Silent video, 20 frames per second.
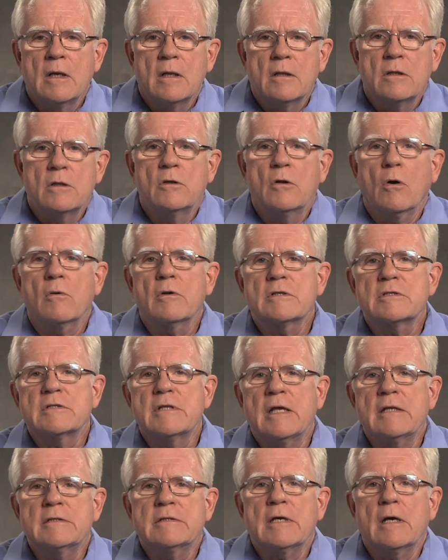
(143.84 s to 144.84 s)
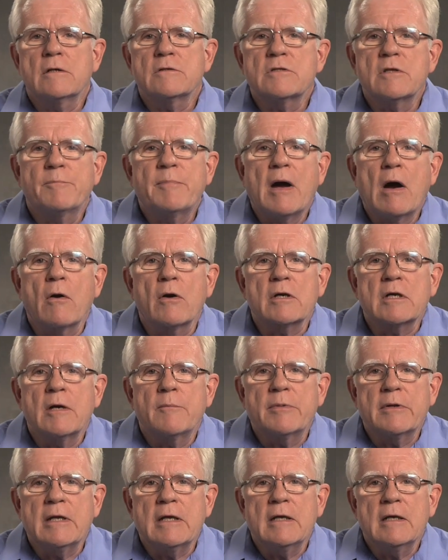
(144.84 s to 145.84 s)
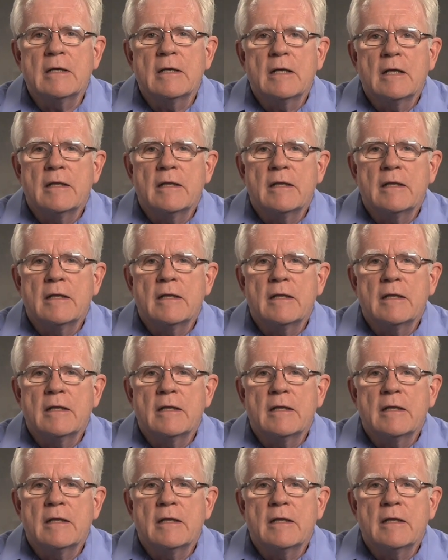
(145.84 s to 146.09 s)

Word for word: The notice then tells the power company